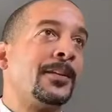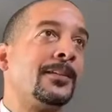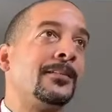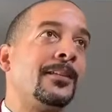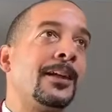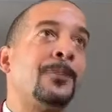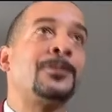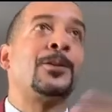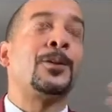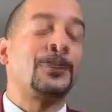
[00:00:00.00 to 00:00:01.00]
But then
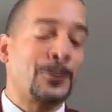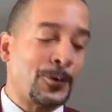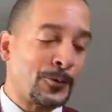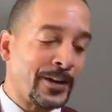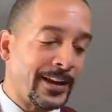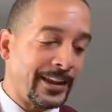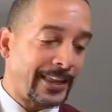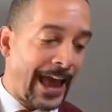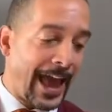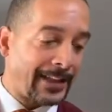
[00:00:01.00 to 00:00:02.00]
I was also
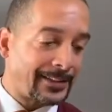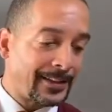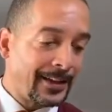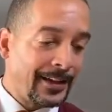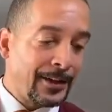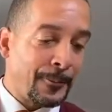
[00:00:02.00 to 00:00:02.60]
reading that